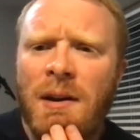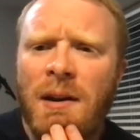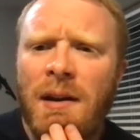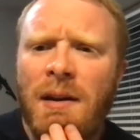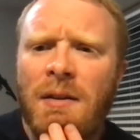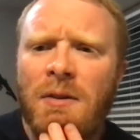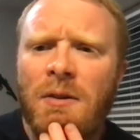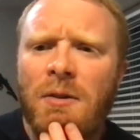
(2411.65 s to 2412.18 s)

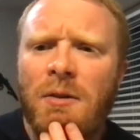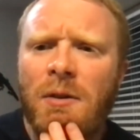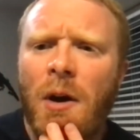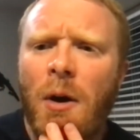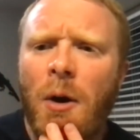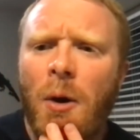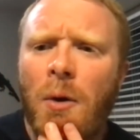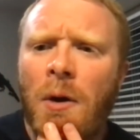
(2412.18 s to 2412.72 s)
and
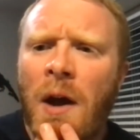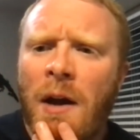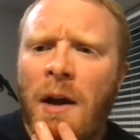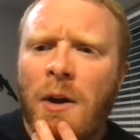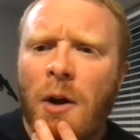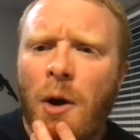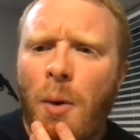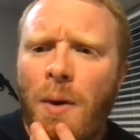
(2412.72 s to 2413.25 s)
so
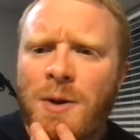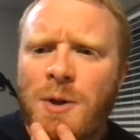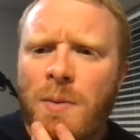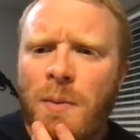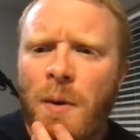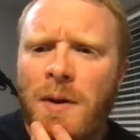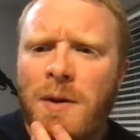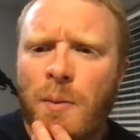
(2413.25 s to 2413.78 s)
your question
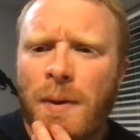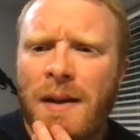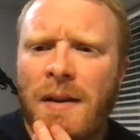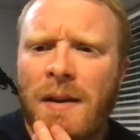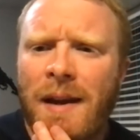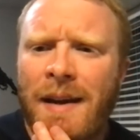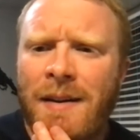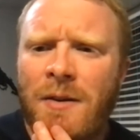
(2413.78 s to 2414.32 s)
was
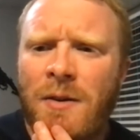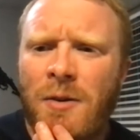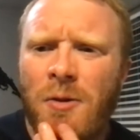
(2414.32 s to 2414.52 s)
related